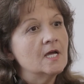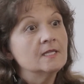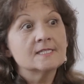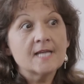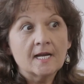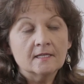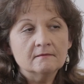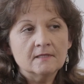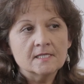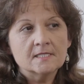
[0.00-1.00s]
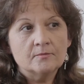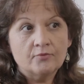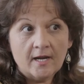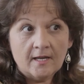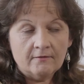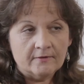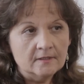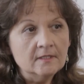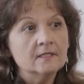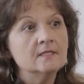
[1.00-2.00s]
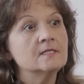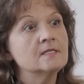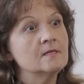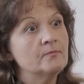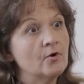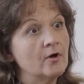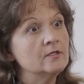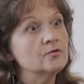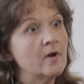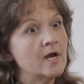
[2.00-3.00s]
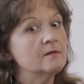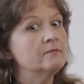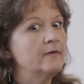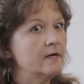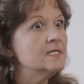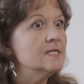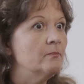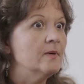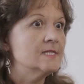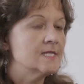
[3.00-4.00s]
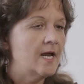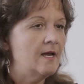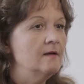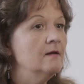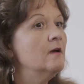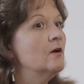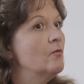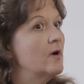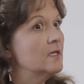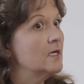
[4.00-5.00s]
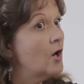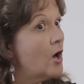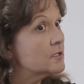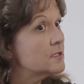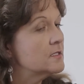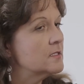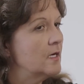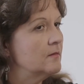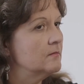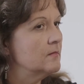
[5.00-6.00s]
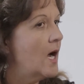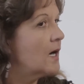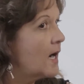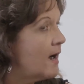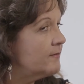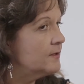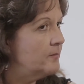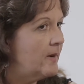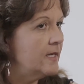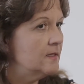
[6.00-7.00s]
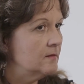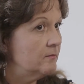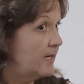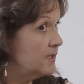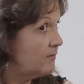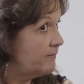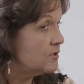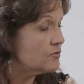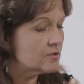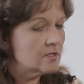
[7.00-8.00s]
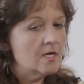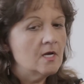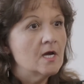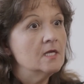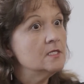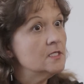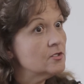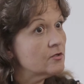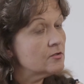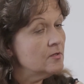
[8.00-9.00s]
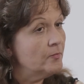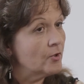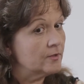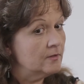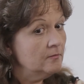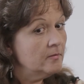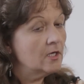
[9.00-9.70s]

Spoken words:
The second is the break-even, and this is the point where, very simply saying, where the costs are covered by the revenues. And this is also important